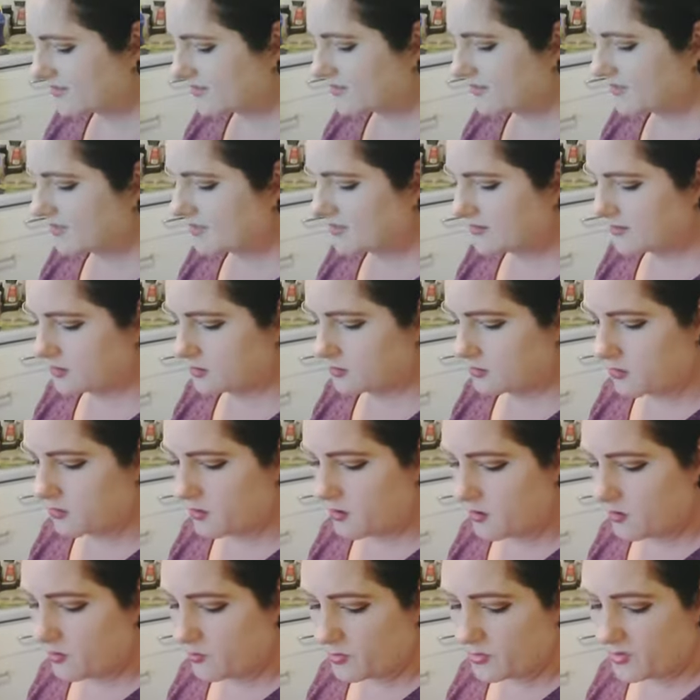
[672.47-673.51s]
a knitting
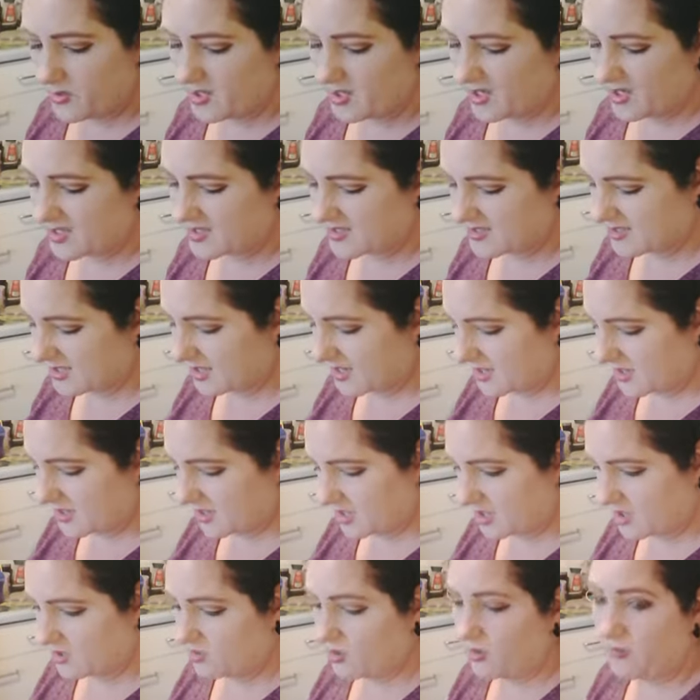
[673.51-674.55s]
group, but you can take
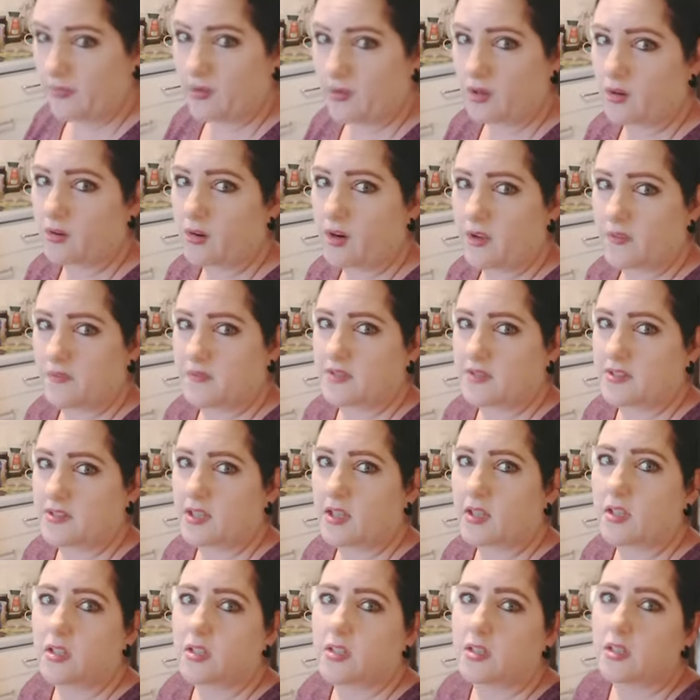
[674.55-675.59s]
your other crafts that
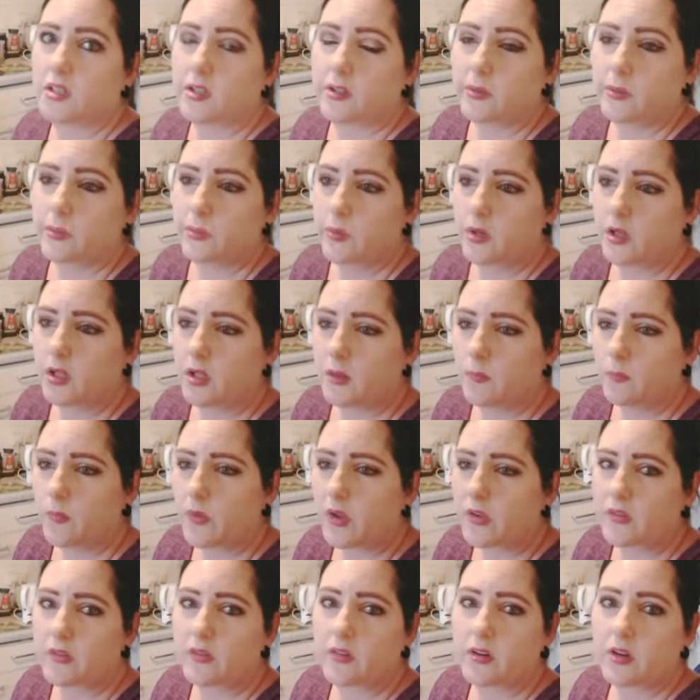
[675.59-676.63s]
you do. I
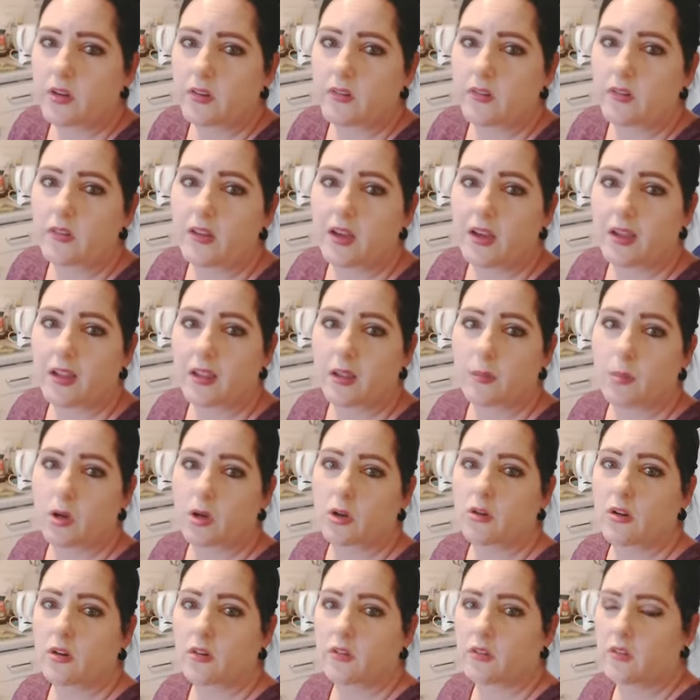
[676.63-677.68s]
started taking my
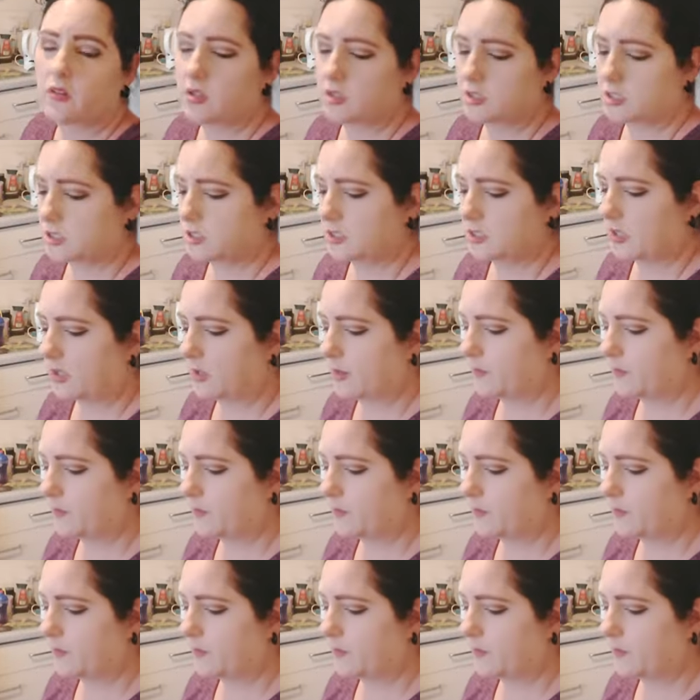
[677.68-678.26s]
cross stitch now.